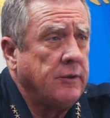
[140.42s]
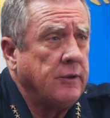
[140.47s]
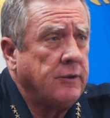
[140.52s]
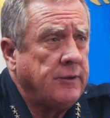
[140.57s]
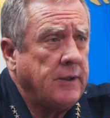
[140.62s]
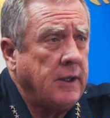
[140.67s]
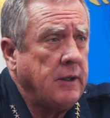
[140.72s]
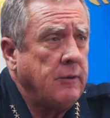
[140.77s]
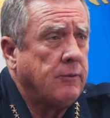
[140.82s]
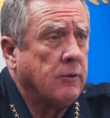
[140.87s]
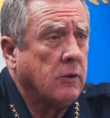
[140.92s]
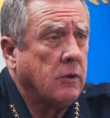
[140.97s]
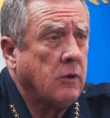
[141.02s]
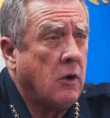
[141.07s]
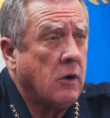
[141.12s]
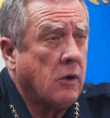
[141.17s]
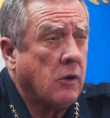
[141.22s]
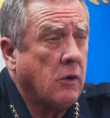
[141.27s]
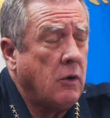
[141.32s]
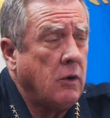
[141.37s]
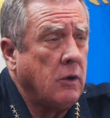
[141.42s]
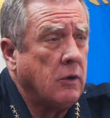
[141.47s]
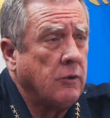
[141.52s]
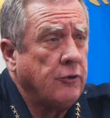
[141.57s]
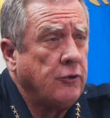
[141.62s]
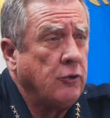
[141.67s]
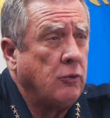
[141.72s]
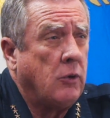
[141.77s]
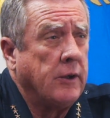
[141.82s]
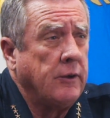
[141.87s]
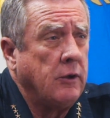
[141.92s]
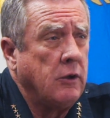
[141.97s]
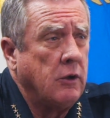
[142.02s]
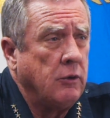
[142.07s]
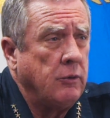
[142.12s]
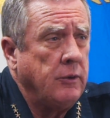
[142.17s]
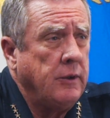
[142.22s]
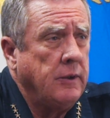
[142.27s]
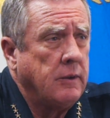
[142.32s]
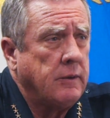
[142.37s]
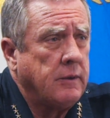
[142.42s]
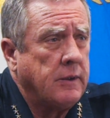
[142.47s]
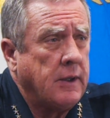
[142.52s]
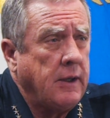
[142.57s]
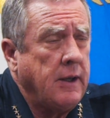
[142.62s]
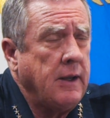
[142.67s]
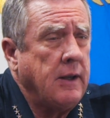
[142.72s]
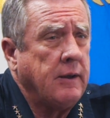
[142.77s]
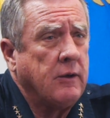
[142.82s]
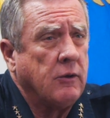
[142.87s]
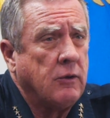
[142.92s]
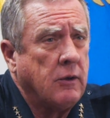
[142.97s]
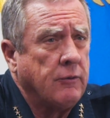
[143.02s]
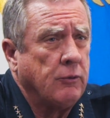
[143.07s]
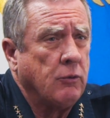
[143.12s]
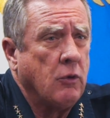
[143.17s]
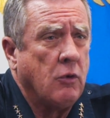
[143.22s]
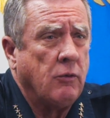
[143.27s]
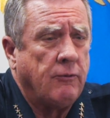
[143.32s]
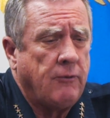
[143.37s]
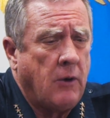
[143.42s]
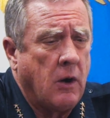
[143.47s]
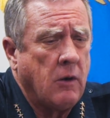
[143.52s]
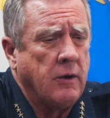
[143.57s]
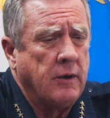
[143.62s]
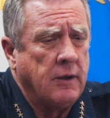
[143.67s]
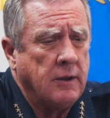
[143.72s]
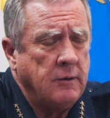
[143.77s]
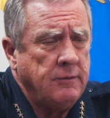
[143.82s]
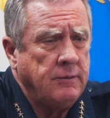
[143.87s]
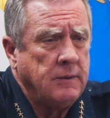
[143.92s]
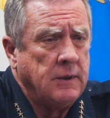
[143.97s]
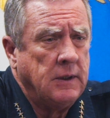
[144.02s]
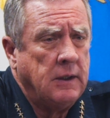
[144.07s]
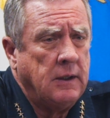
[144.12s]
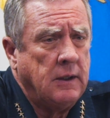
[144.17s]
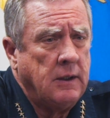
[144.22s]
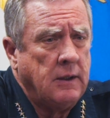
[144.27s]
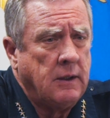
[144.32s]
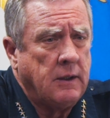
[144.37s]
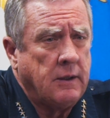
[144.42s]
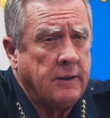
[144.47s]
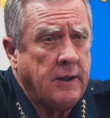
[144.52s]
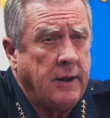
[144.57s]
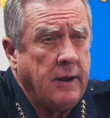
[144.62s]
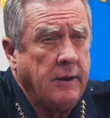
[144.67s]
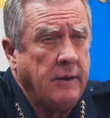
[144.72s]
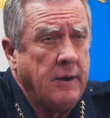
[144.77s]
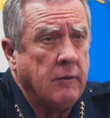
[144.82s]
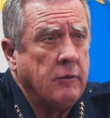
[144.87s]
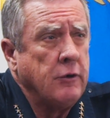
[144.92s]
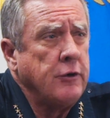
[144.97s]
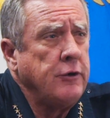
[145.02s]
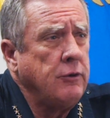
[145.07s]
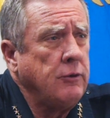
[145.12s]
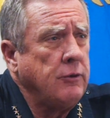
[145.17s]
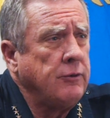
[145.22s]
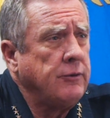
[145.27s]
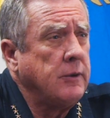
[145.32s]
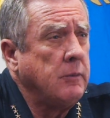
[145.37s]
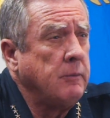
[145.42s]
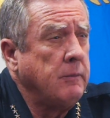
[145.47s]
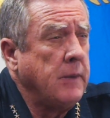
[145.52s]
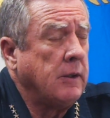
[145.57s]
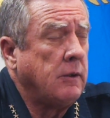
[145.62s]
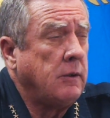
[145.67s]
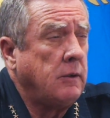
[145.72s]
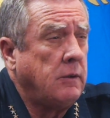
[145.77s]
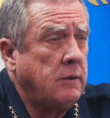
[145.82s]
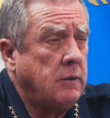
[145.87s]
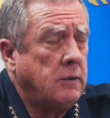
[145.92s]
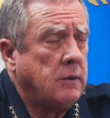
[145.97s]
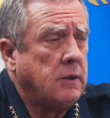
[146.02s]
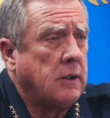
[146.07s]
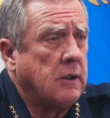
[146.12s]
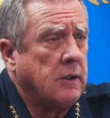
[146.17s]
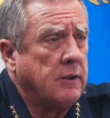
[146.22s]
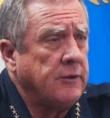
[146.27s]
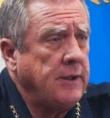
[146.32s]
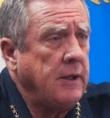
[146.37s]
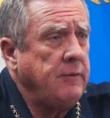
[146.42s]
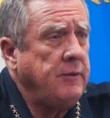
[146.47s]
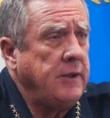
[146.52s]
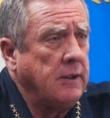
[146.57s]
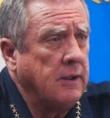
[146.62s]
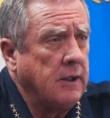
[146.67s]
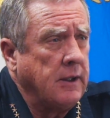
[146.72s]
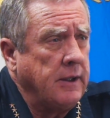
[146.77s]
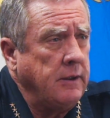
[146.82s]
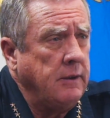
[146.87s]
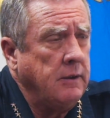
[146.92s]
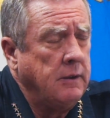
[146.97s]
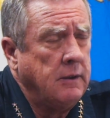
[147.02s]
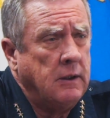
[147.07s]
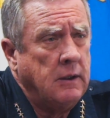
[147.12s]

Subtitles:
it safe for car haulers to unload. They can't get off the road far enough. They can never use the middle safety lane.